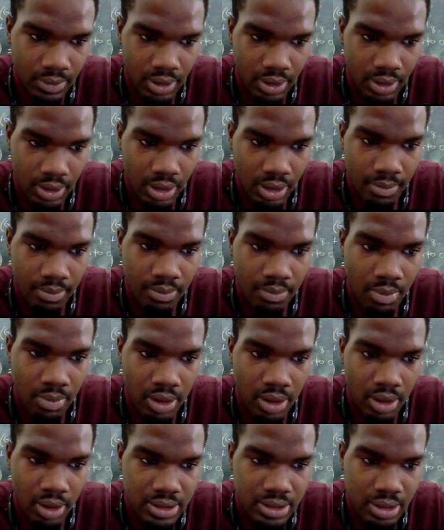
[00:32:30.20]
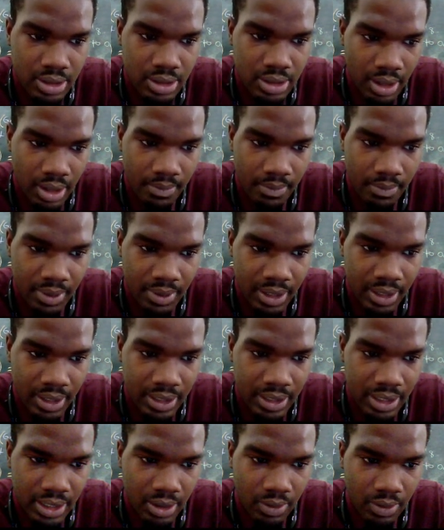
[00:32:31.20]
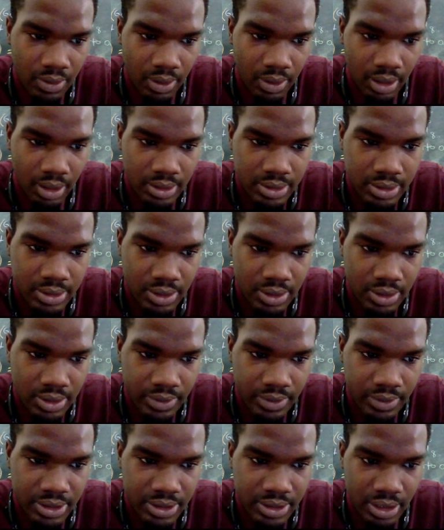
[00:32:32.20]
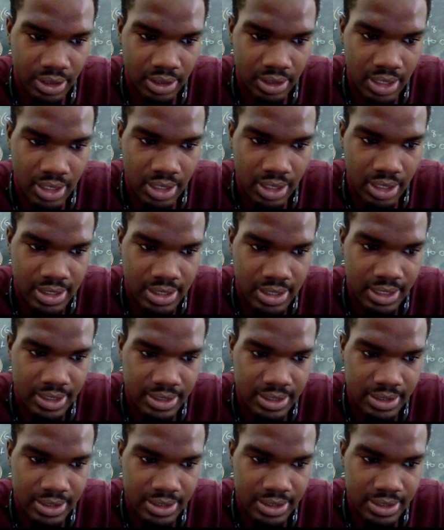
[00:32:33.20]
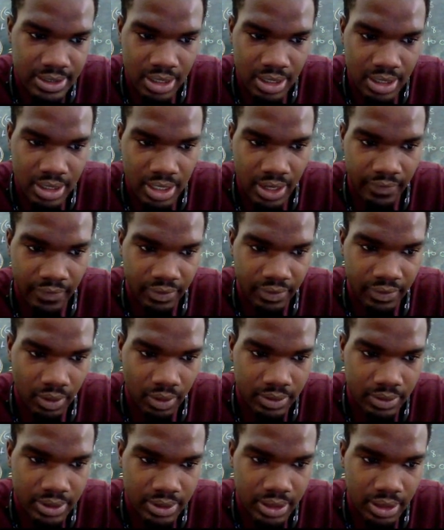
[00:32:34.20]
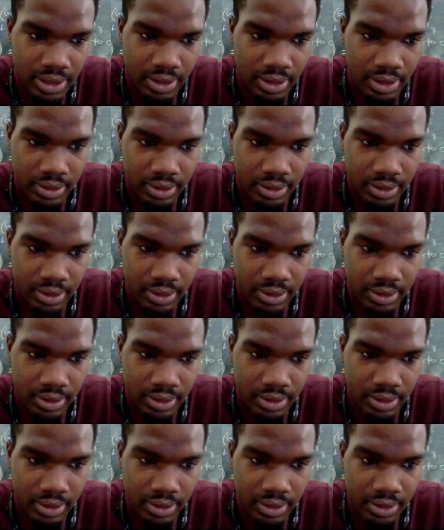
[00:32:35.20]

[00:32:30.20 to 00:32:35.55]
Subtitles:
must be equal to the region that is left out here.